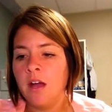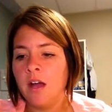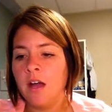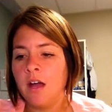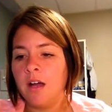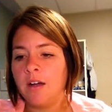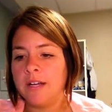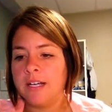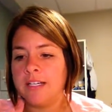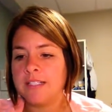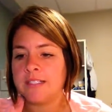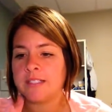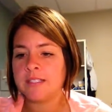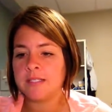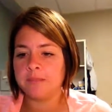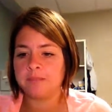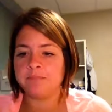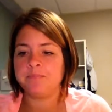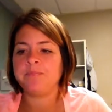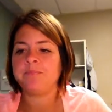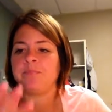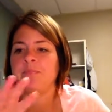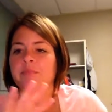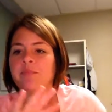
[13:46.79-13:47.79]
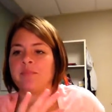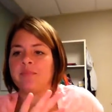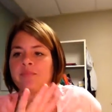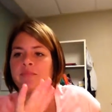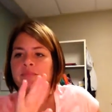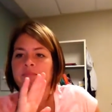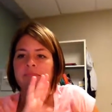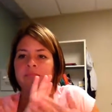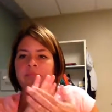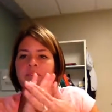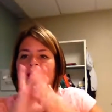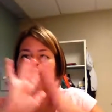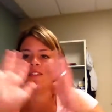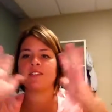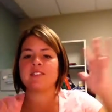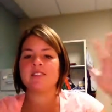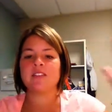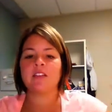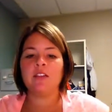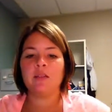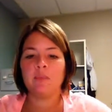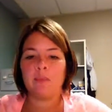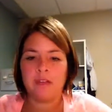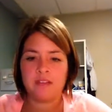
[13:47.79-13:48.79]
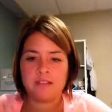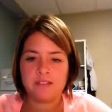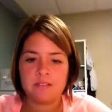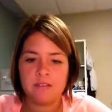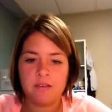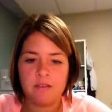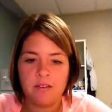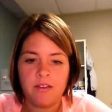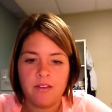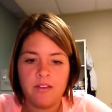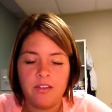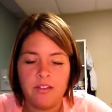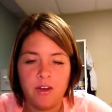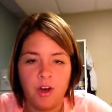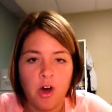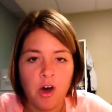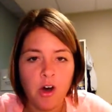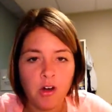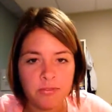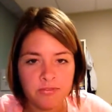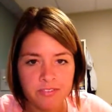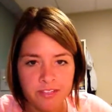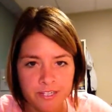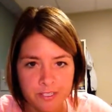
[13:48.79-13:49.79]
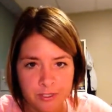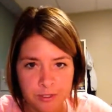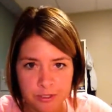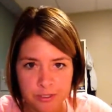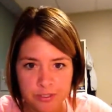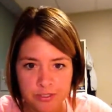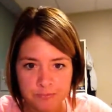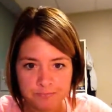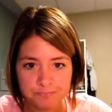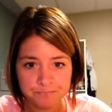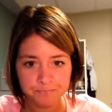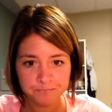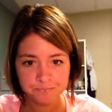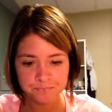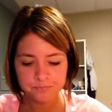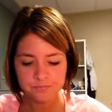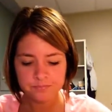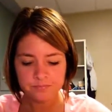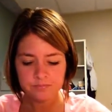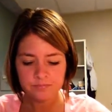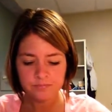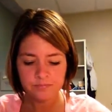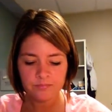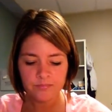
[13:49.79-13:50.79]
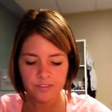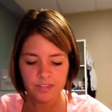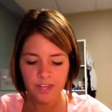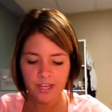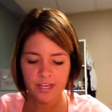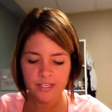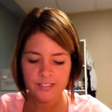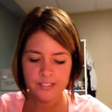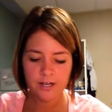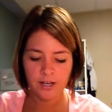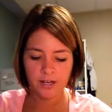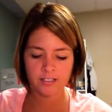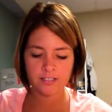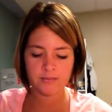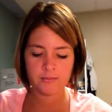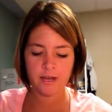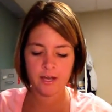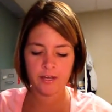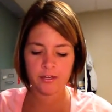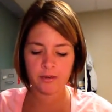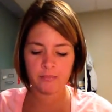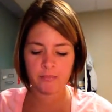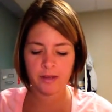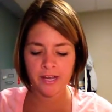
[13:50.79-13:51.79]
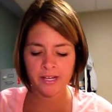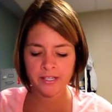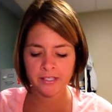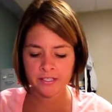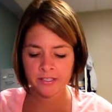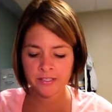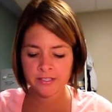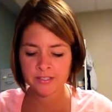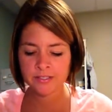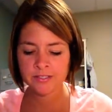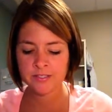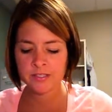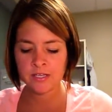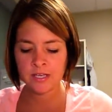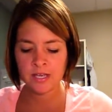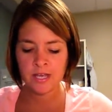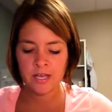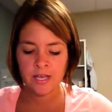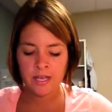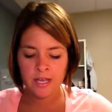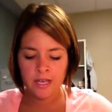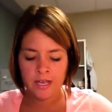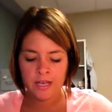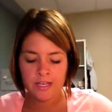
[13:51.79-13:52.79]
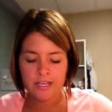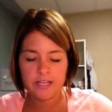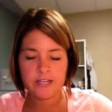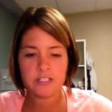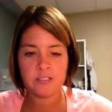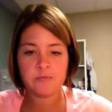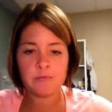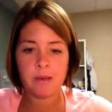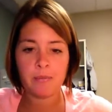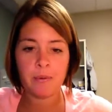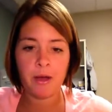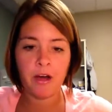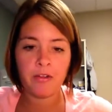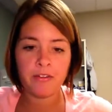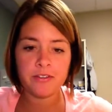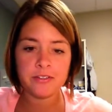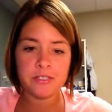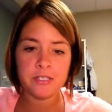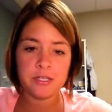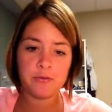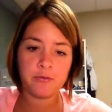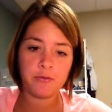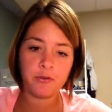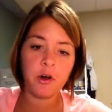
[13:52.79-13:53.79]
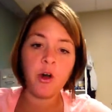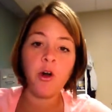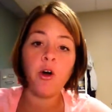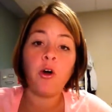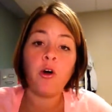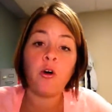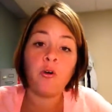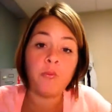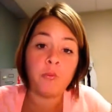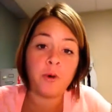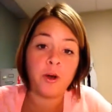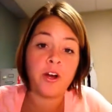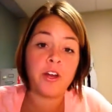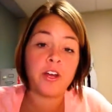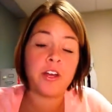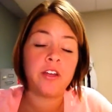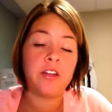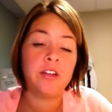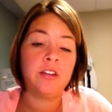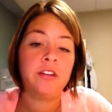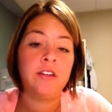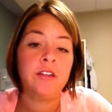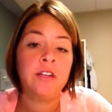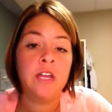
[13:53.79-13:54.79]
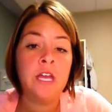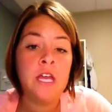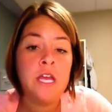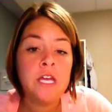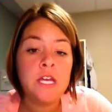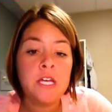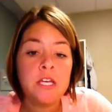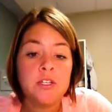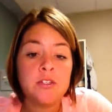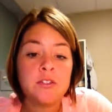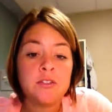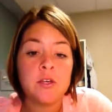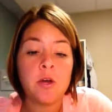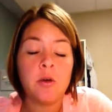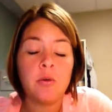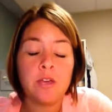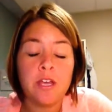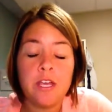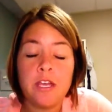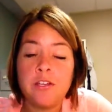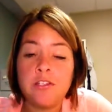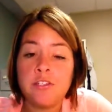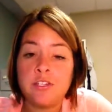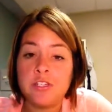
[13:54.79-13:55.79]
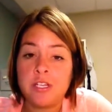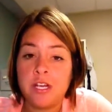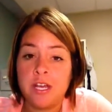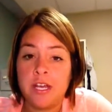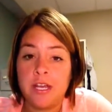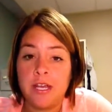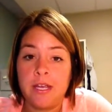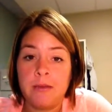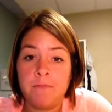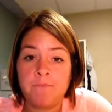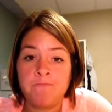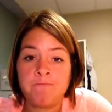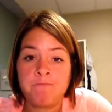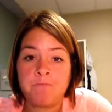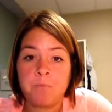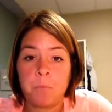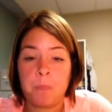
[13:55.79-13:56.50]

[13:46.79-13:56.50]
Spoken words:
All right, syllabus, all finished. I talked about your binders. Here's my policy for homework. So each day